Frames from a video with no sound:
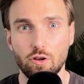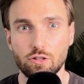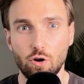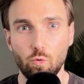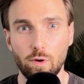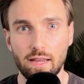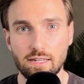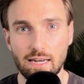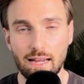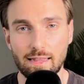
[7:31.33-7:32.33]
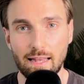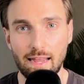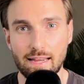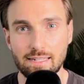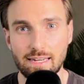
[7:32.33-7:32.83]
So we can select that
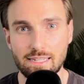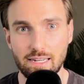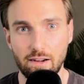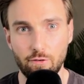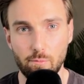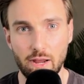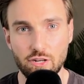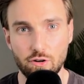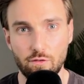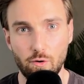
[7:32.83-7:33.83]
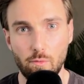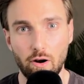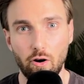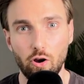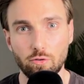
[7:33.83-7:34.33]
exists information from
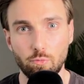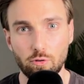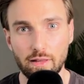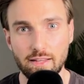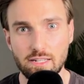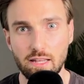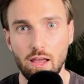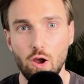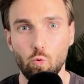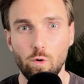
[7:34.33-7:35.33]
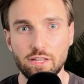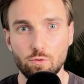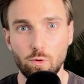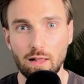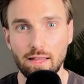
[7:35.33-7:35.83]
our output list, which
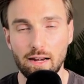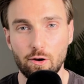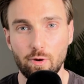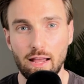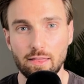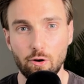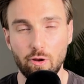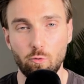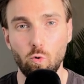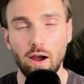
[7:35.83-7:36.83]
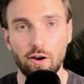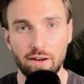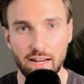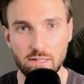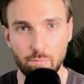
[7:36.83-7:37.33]
will then create the
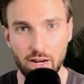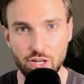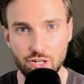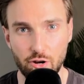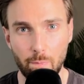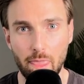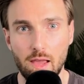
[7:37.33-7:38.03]
required expression.